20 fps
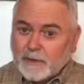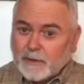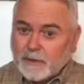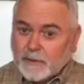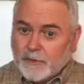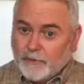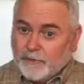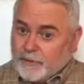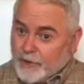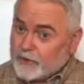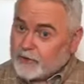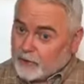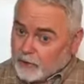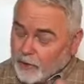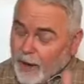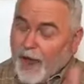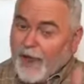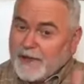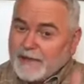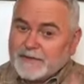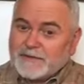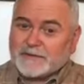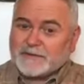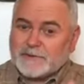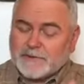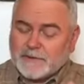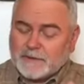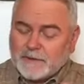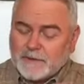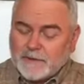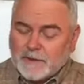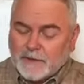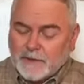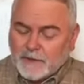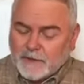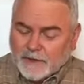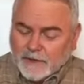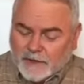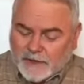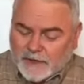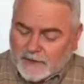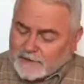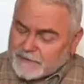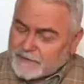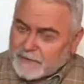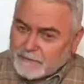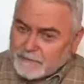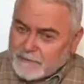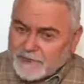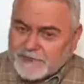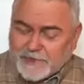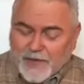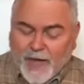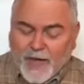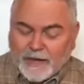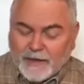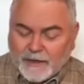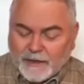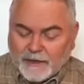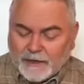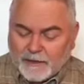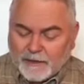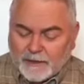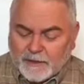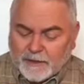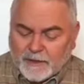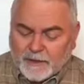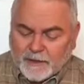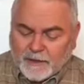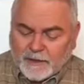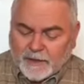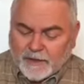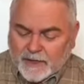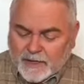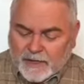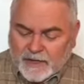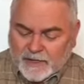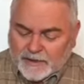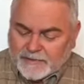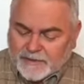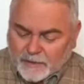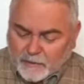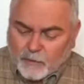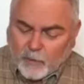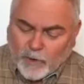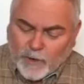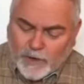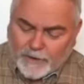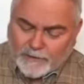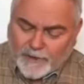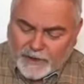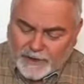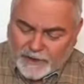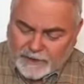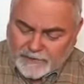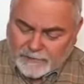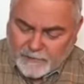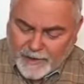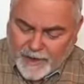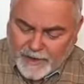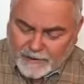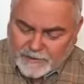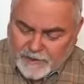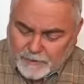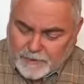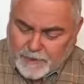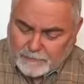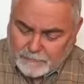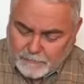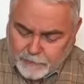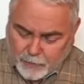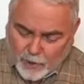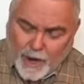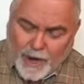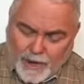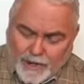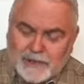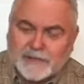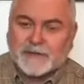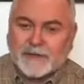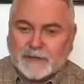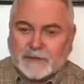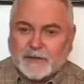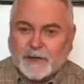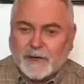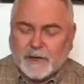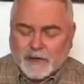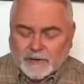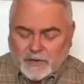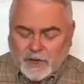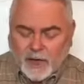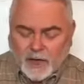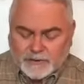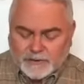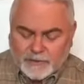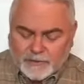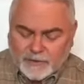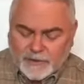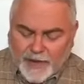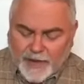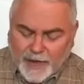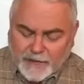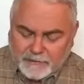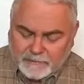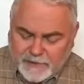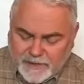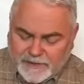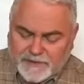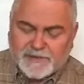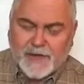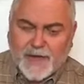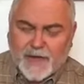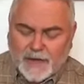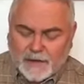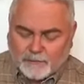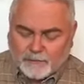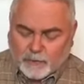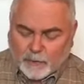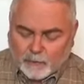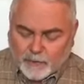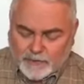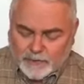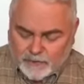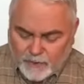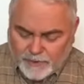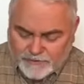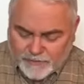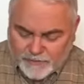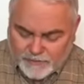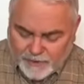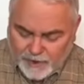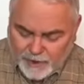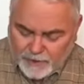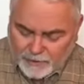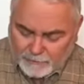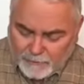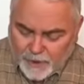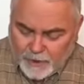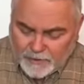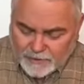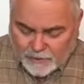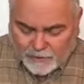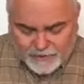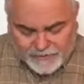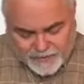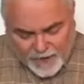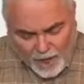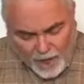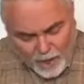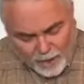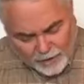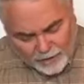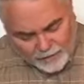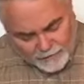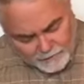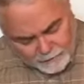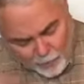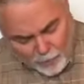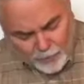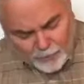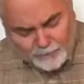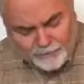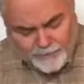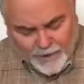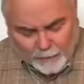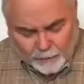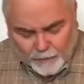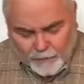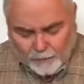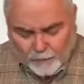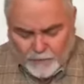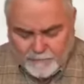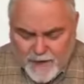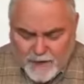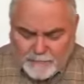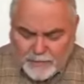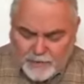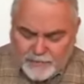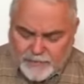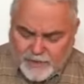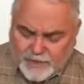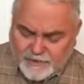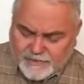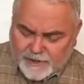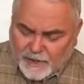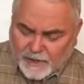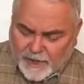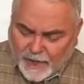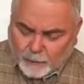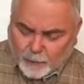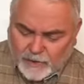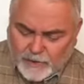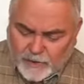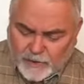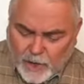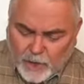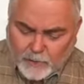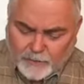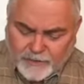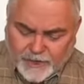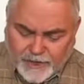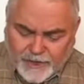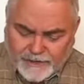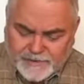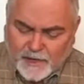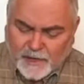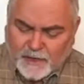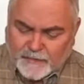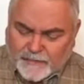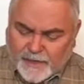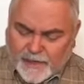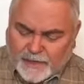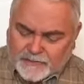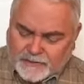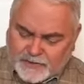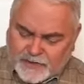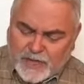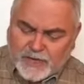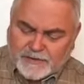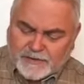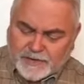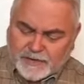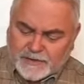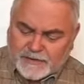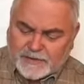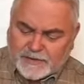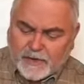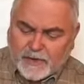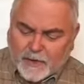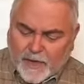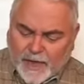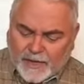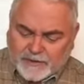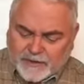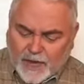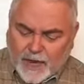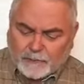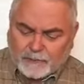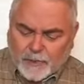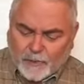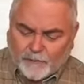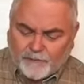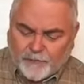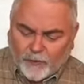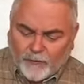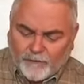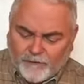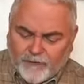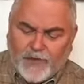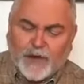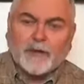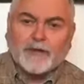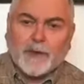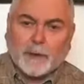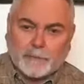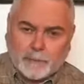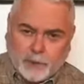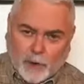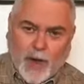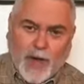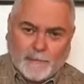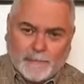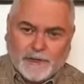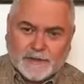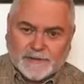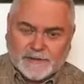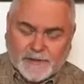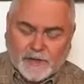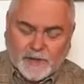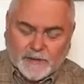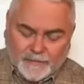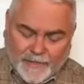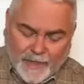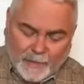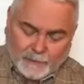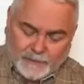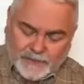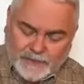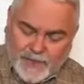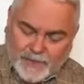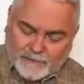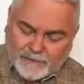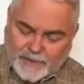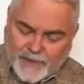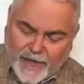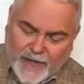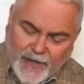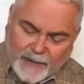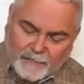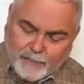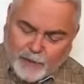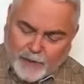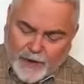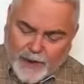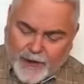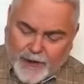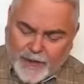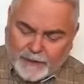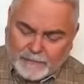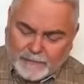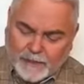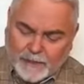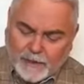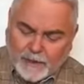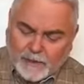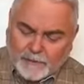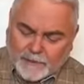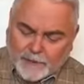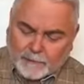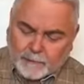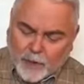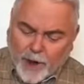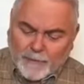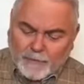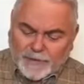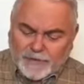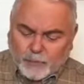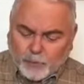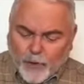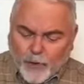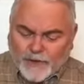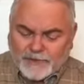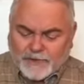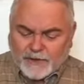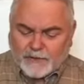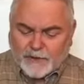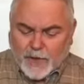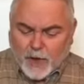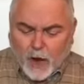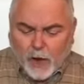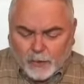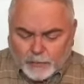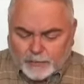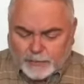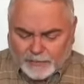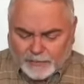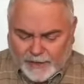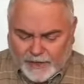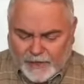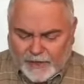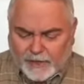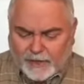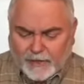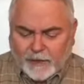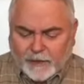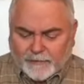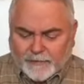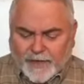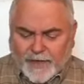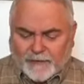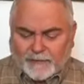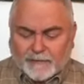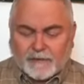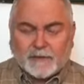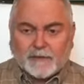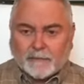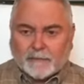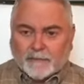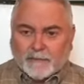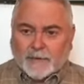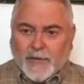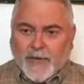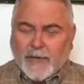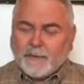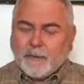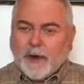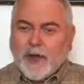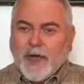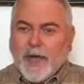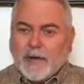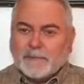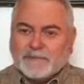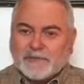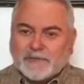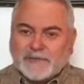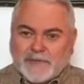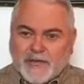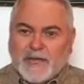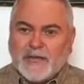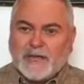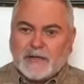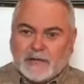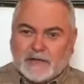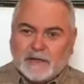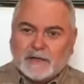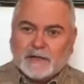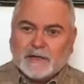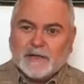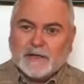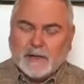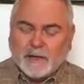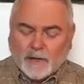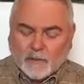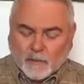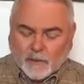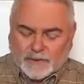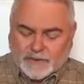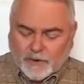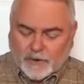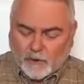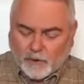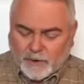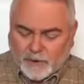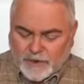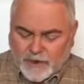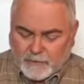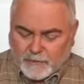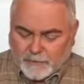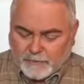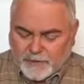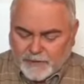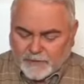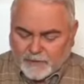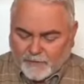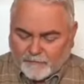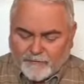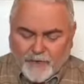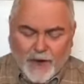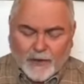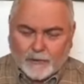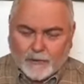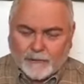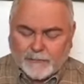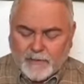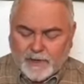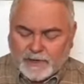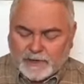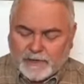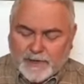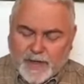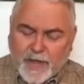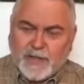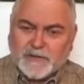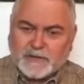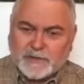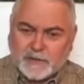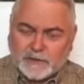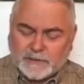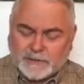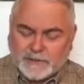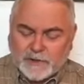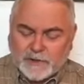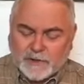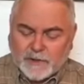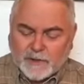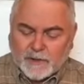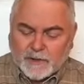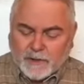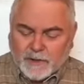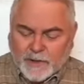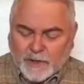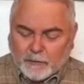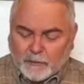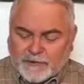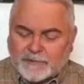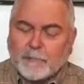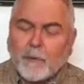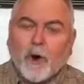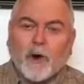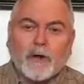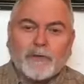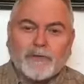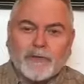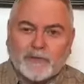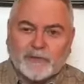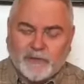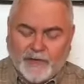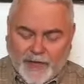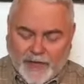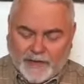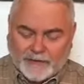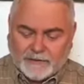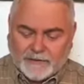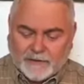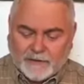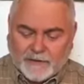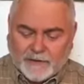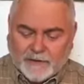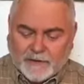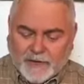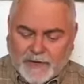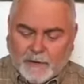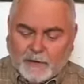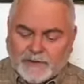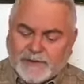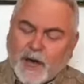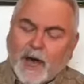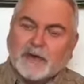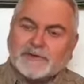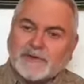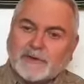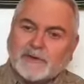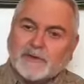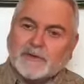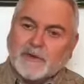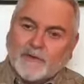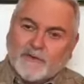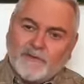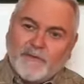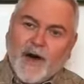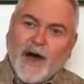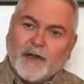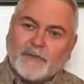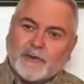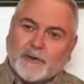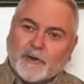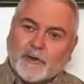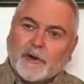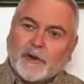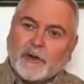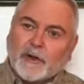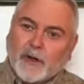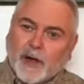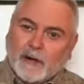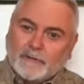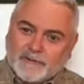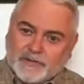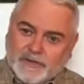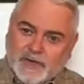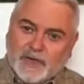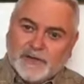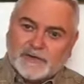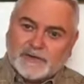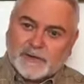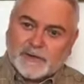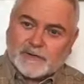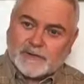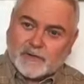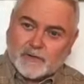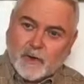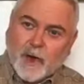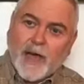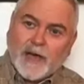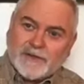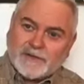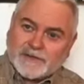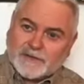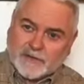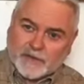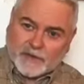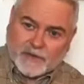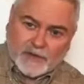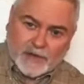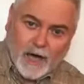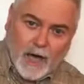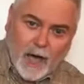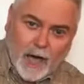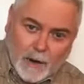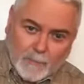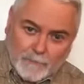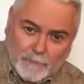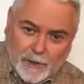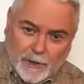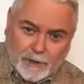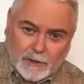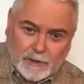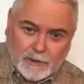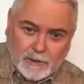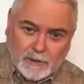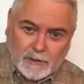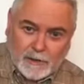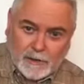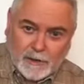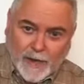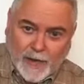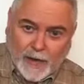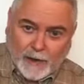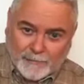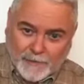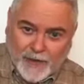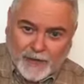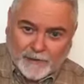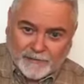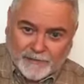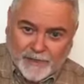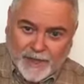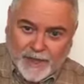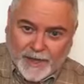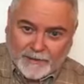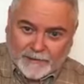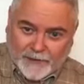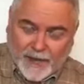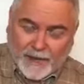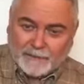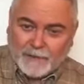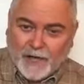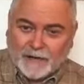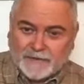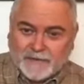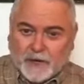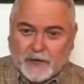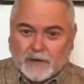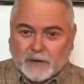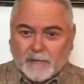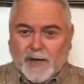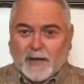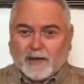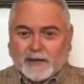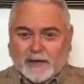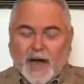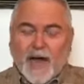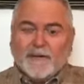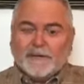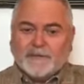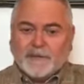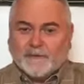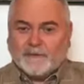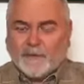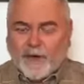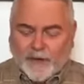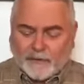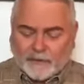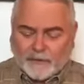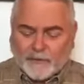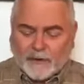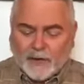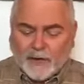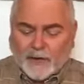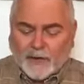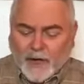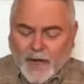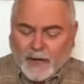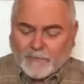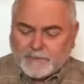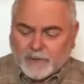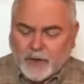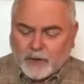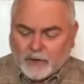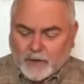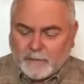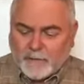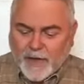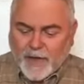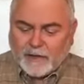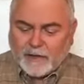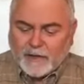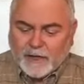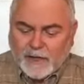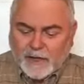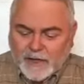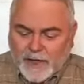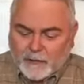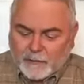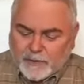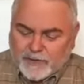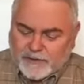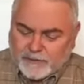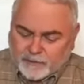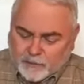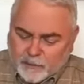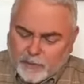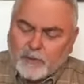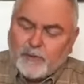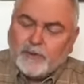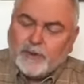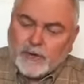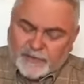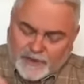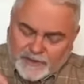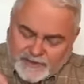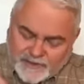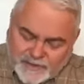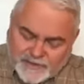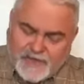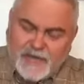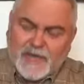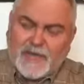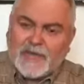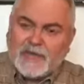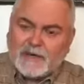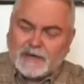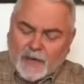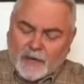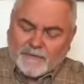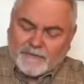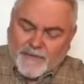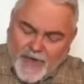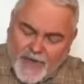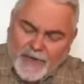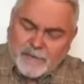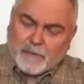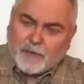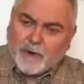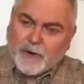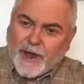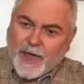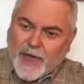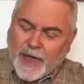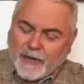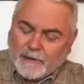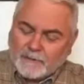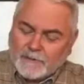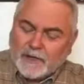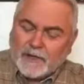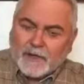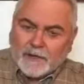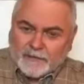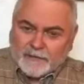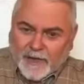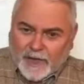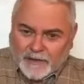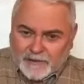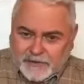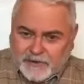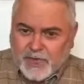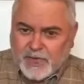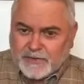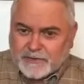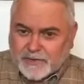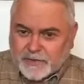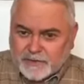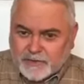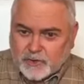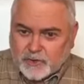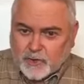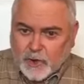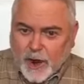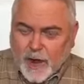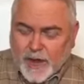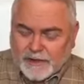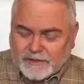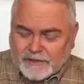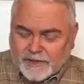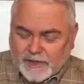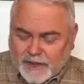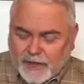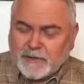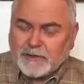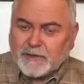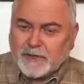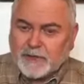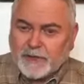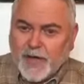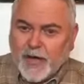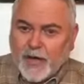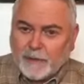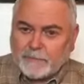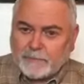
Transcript: the Christ, He is the Messiah, He is the one that has paid the price and caused you and I to be saved when we trust in Him. So it's all important that we remember this and we know this that Jesus had come to fulfill the promise that was given to Abraham. The promise wasn't only that Abraham's seed was going, he would be the father of many nations. It was more than that. He was also the Father of Jesus Christ to come. How about that? Now, I'm not talking about God the Father. I'm talking about it was through the seed of Abraham that Jesus Christ ended up